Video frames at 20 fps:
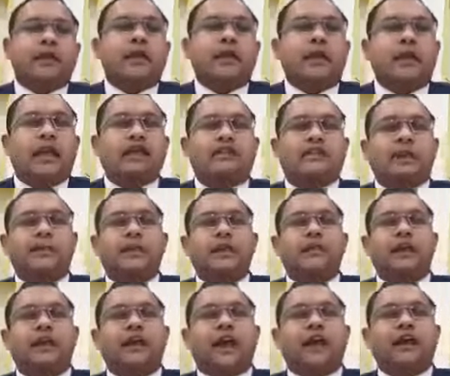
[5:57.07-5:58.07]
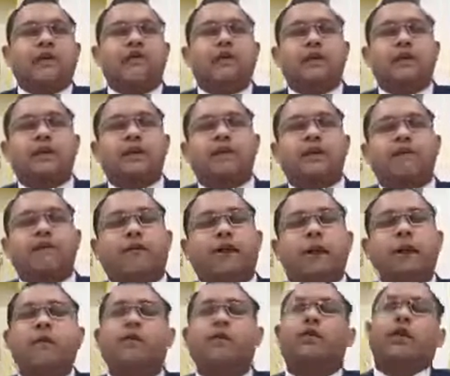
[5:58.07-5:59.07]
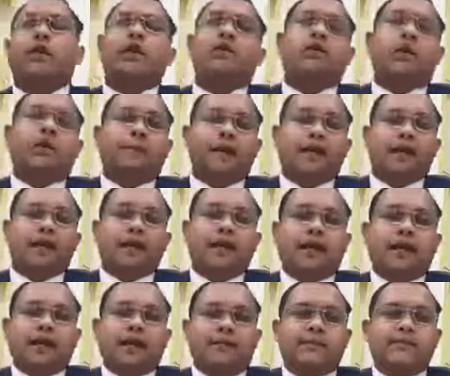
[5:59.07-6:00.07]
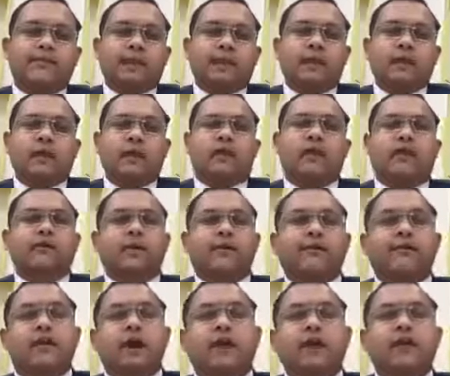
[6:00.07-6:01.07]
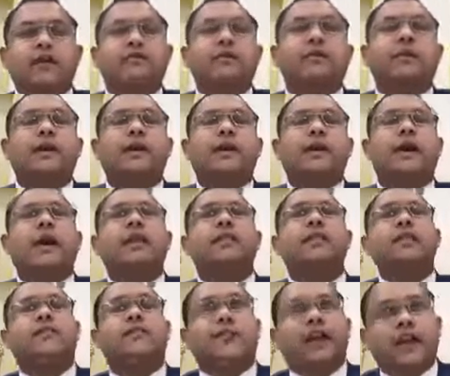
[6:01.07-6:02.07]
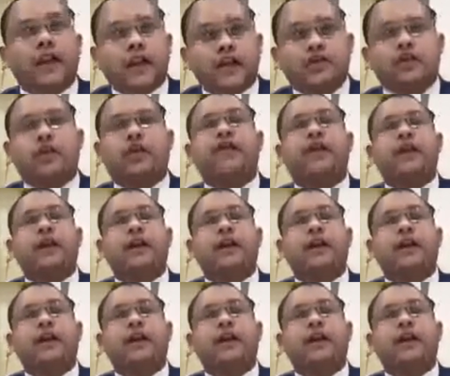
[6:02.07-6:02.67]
Next up in the line would be the World Book and Copyright Day. The Frontlist Media, the Federation of